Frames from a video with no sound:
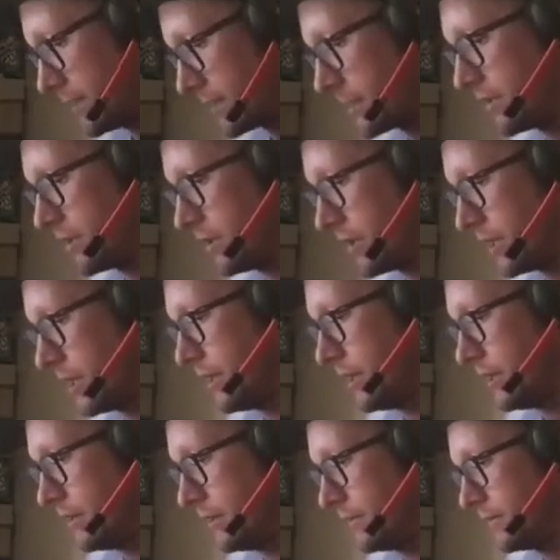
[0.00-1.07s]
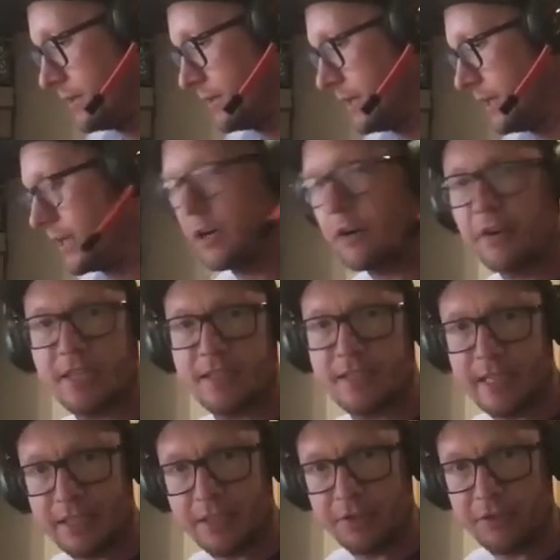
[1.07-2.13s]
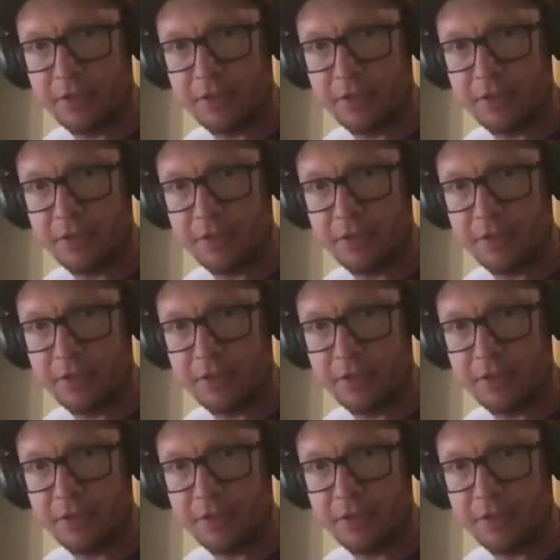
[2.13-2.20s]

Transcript: have a look in here. In our accessories